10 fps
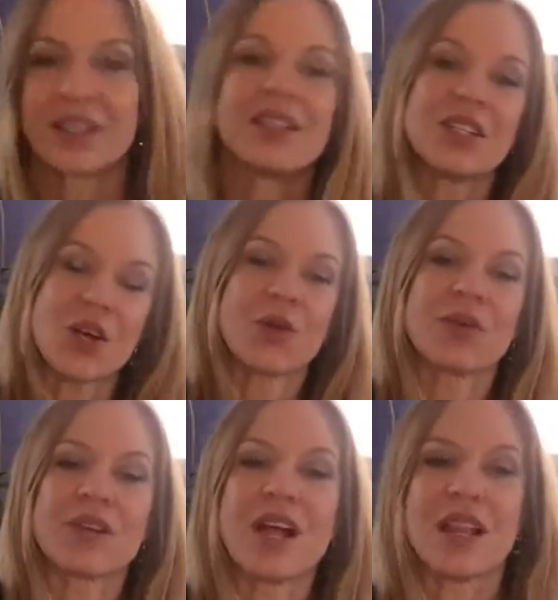you know,
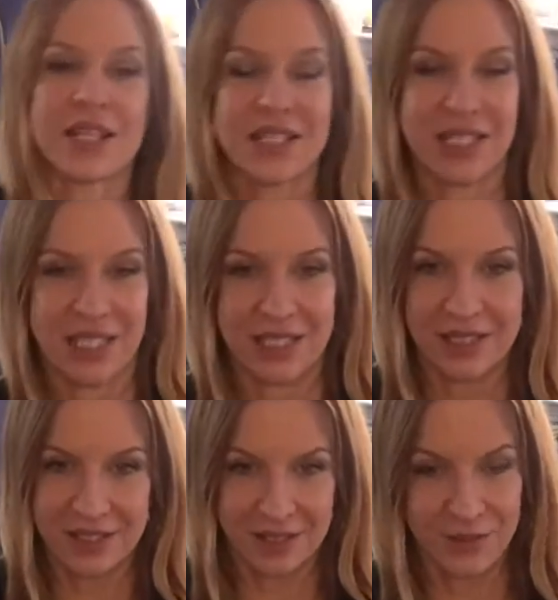I like to
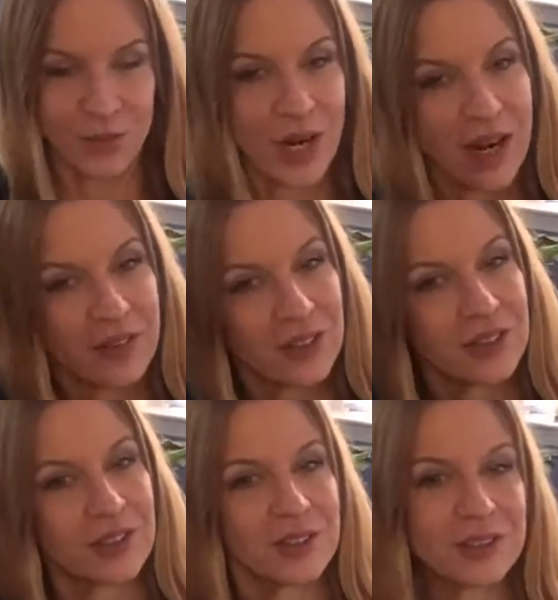eat
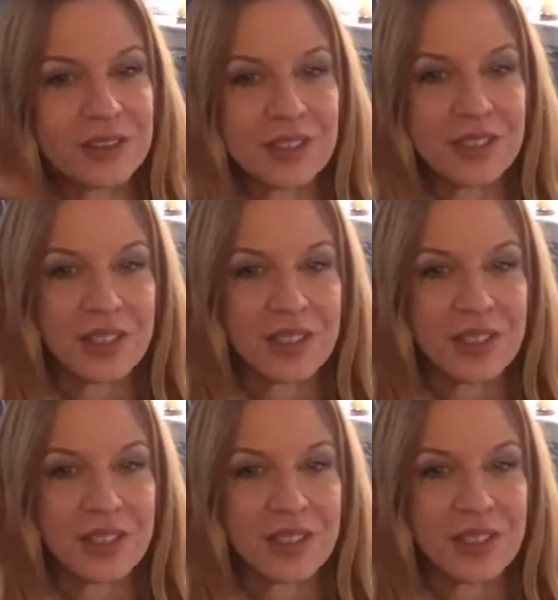whatever